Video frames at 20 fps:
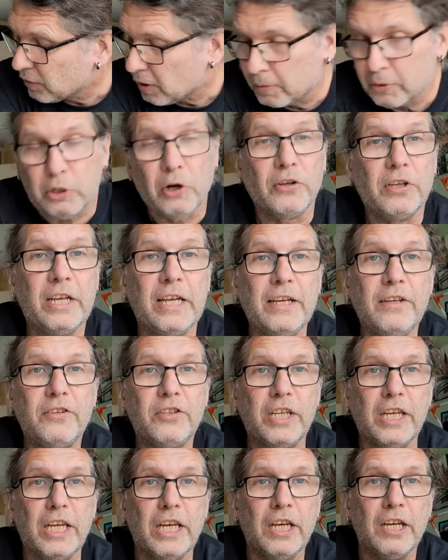Because it is
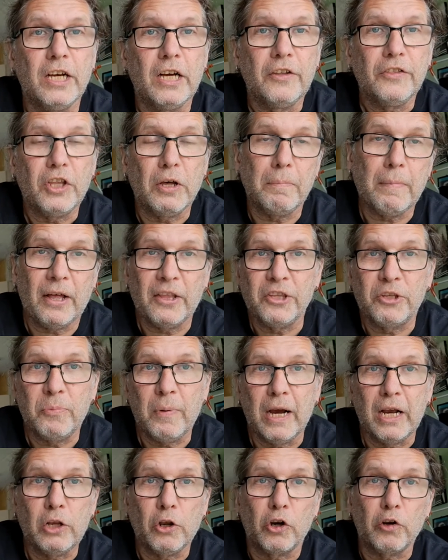the month
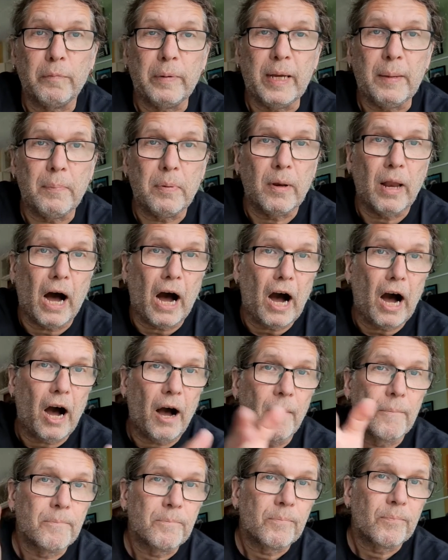where a lot of people are,